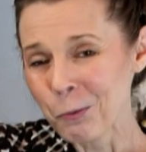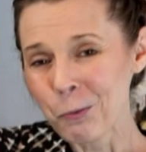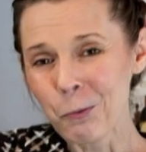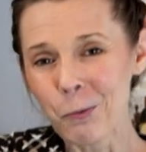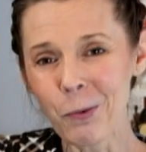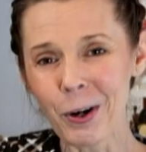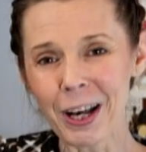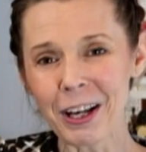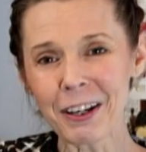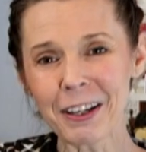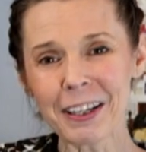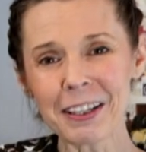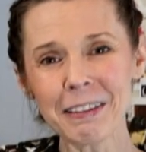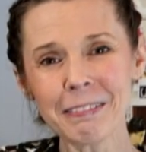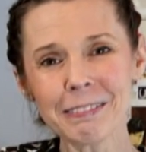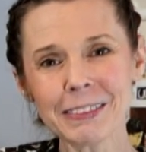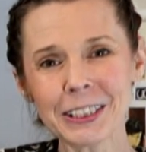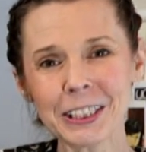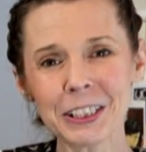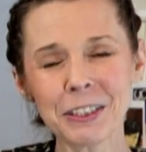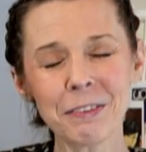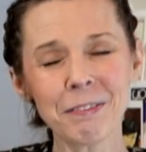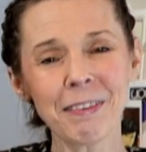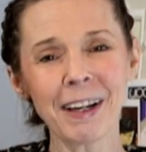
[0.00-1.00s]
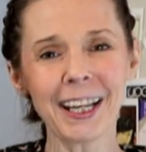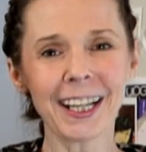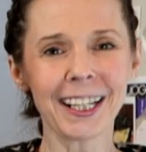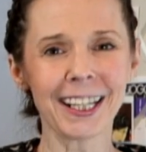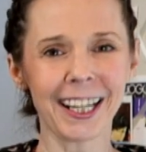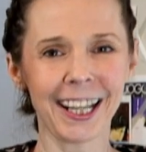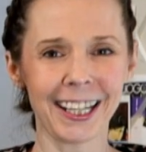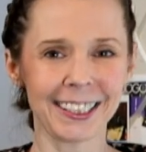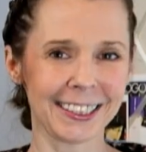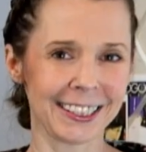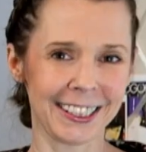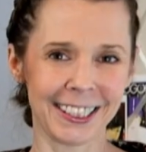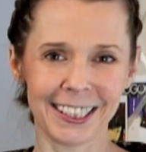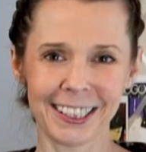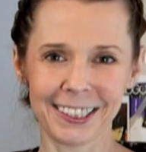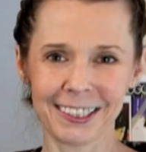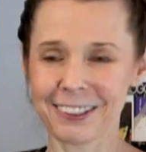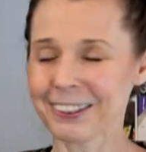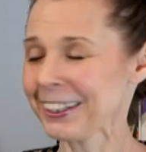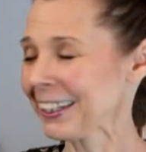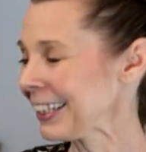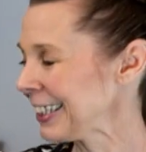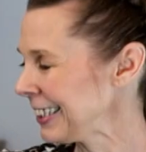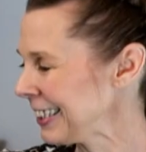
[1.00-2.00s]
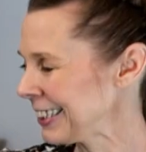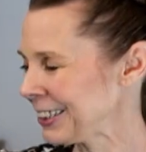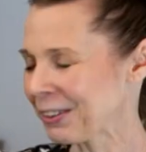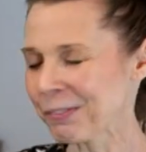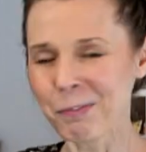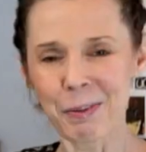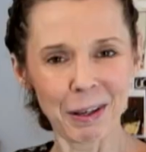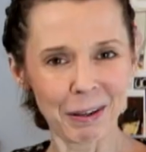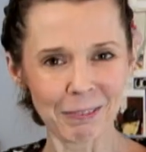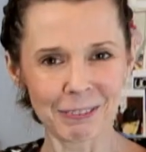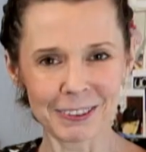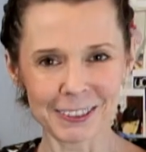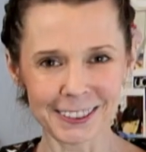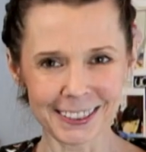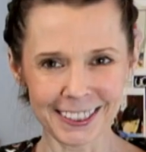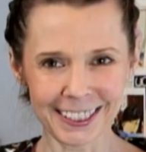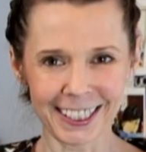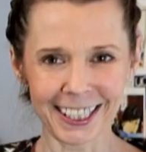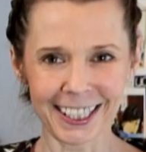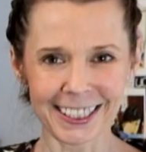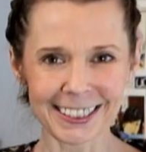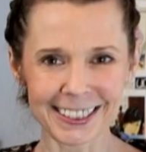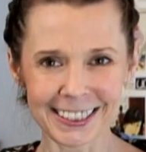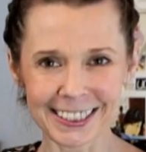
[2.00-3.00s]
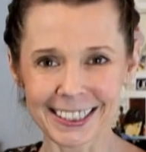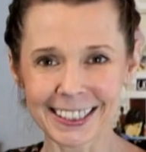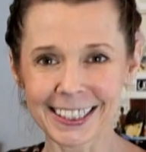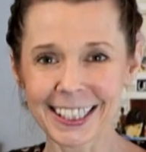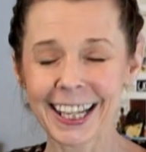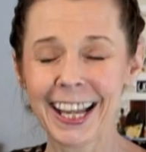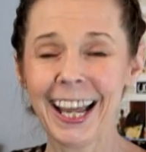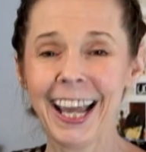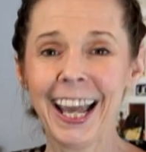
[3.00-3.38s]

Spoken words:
Welcome to my closet, or at least the Pebbles closet.